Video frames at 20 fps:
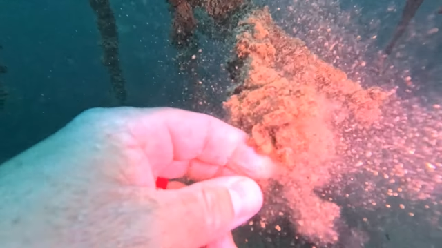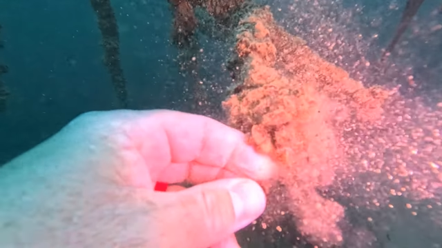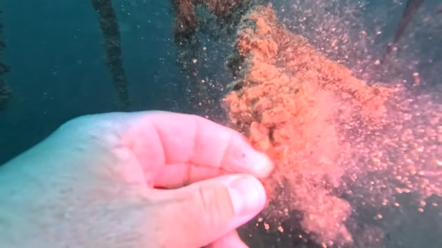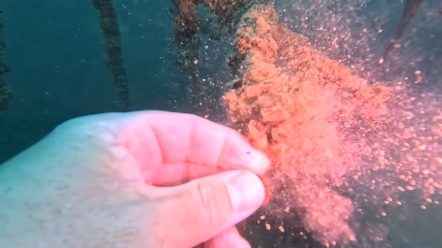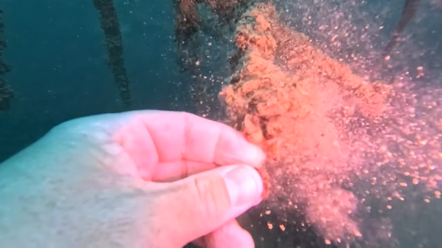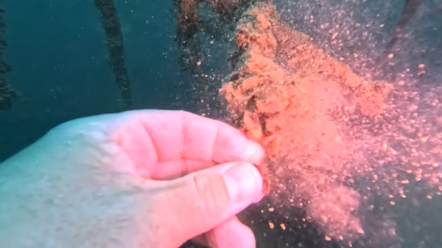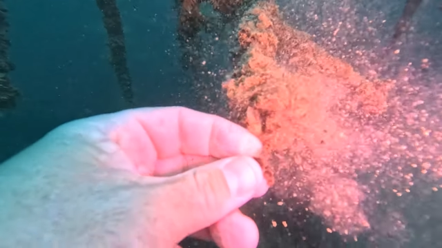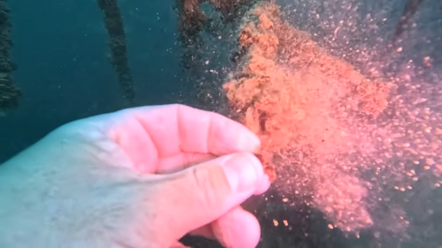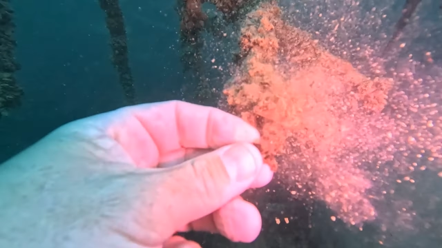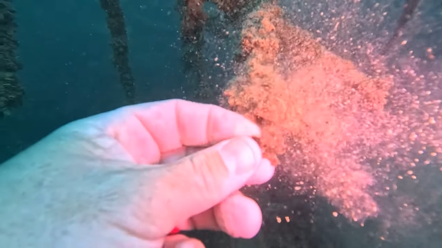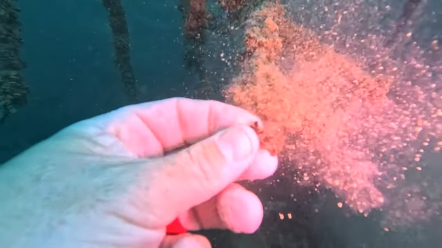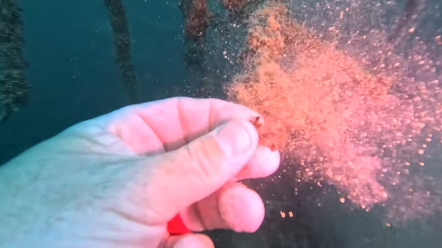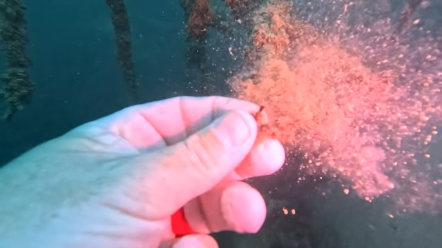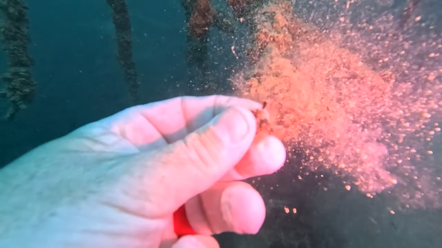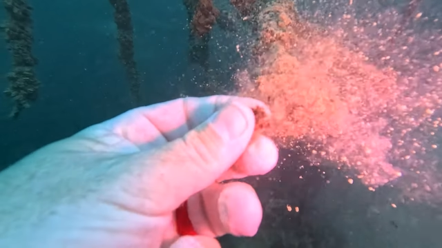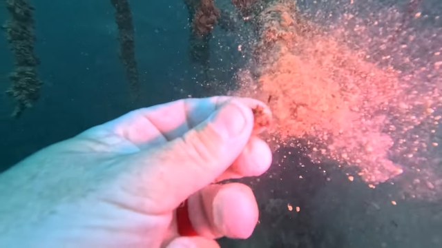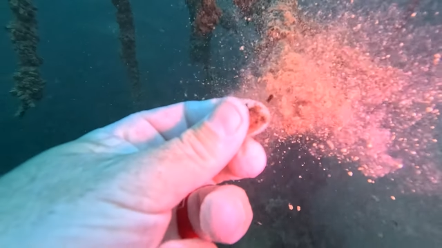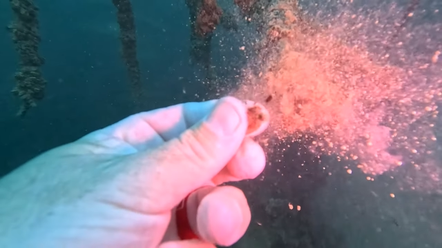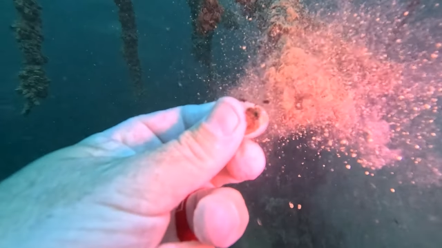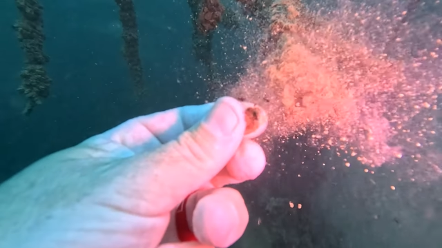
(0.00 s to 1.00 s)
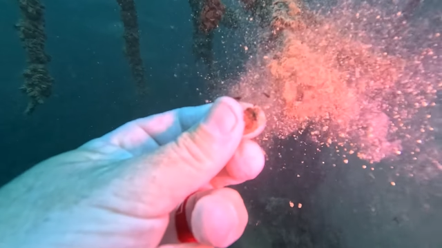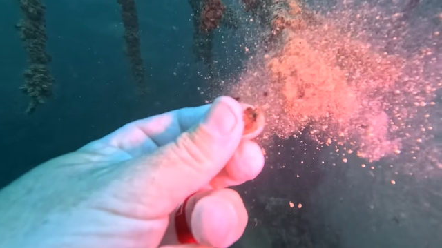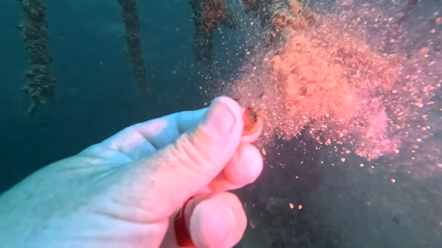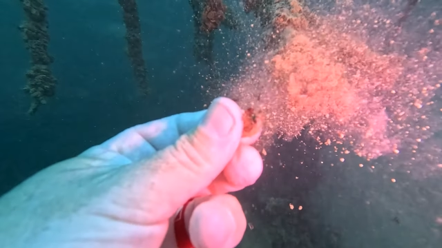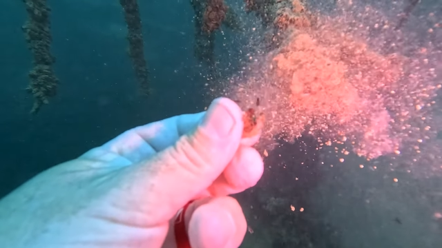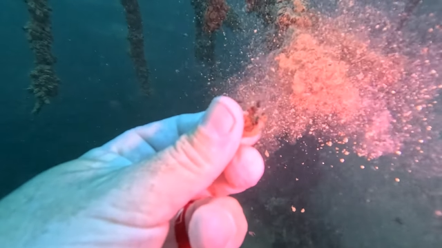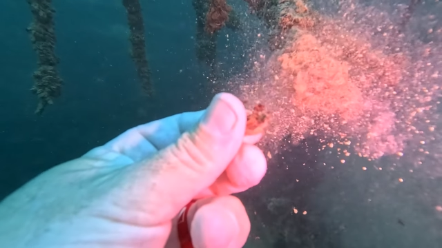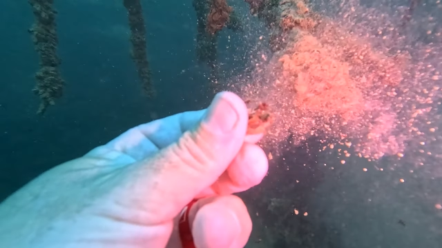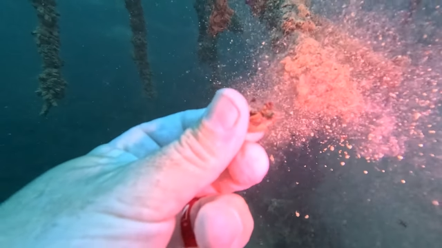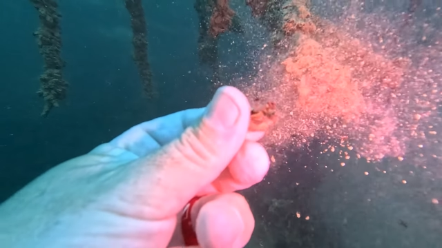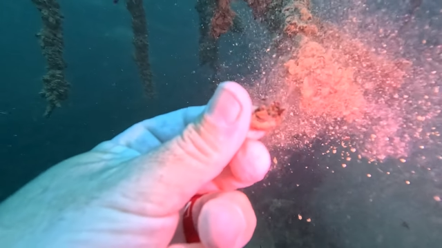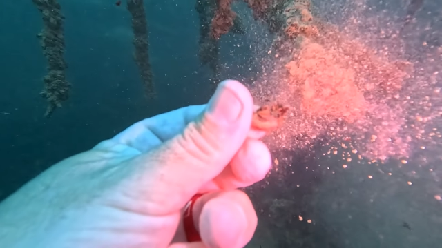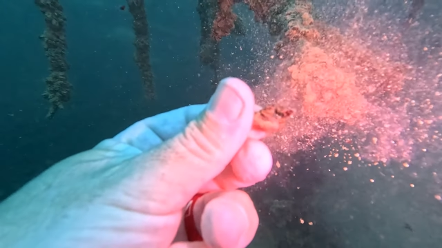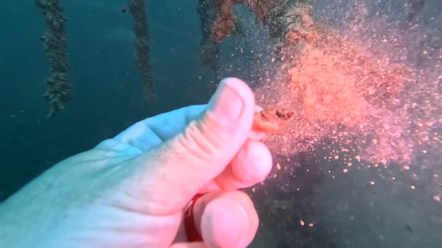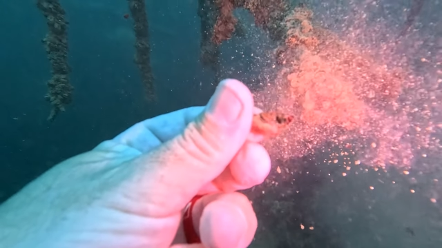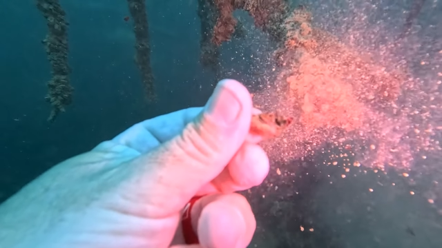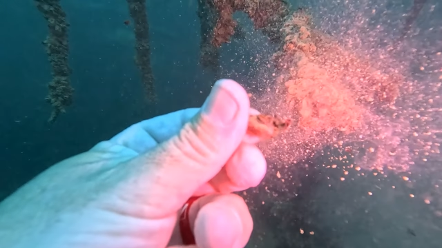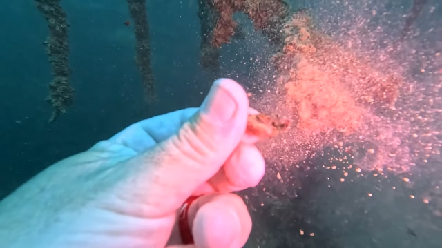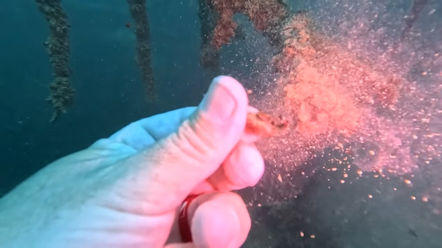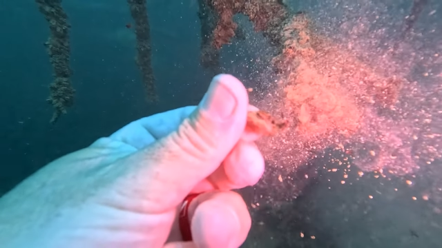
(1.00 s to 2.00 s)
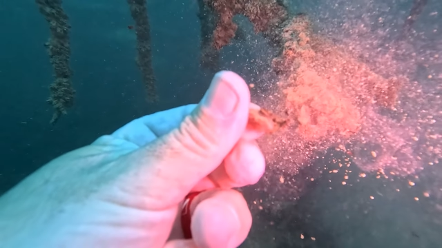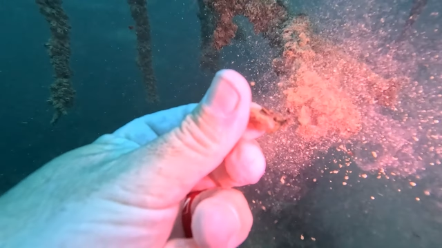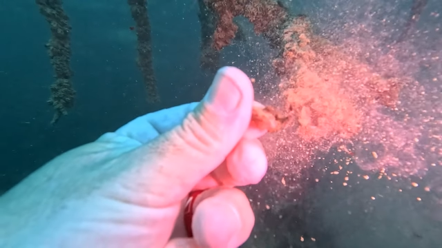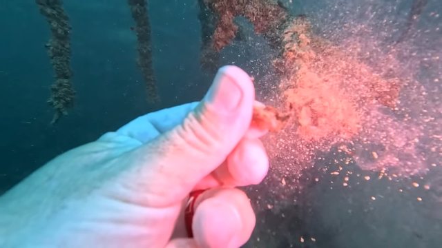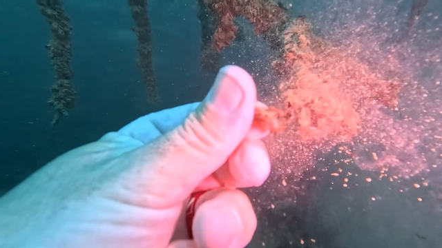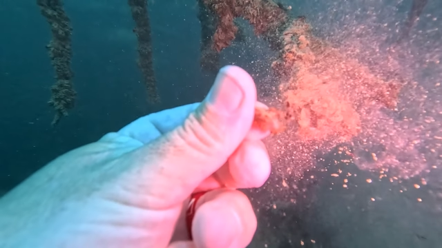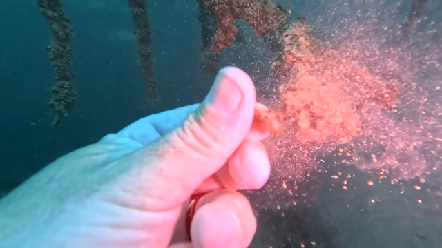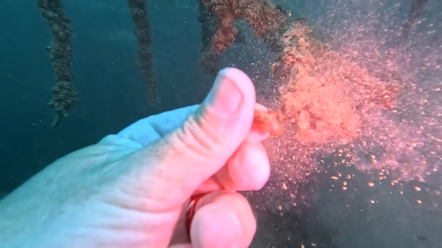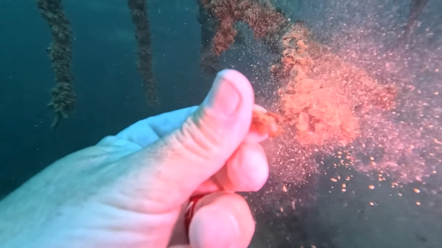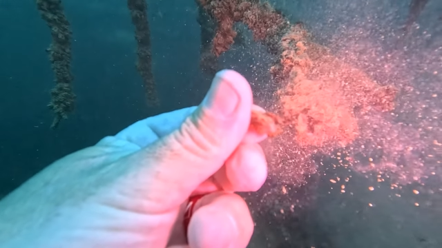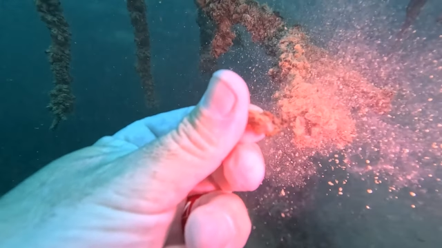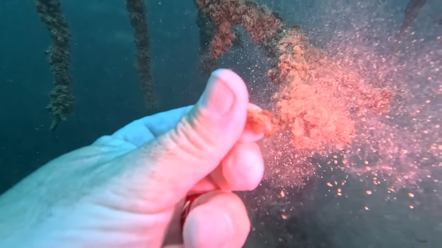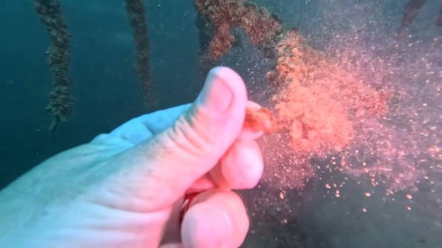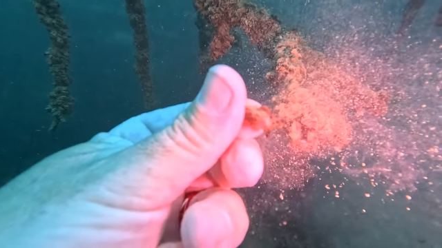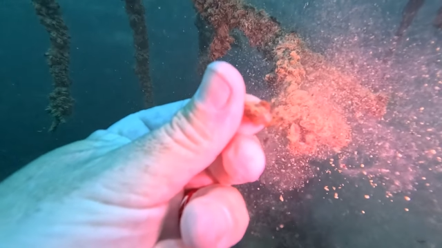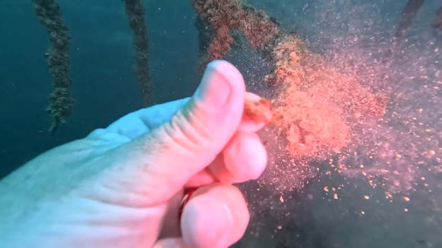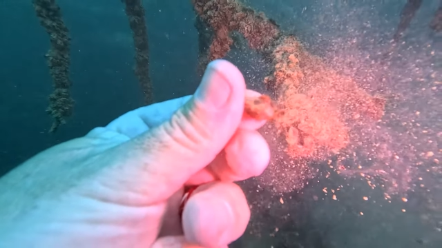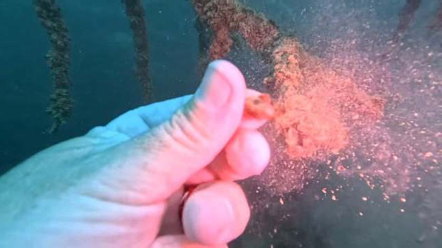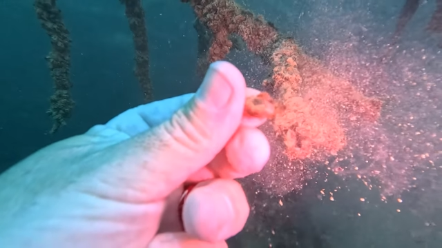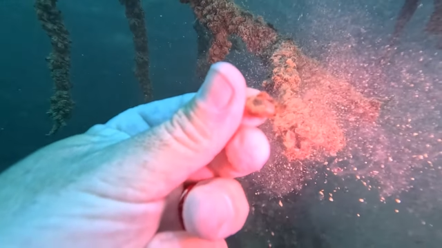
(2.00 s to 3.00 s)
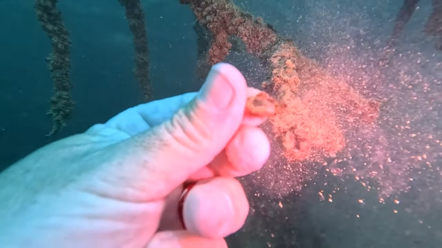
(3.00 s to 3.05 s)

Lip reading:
No face is visible, so there are no lips to read.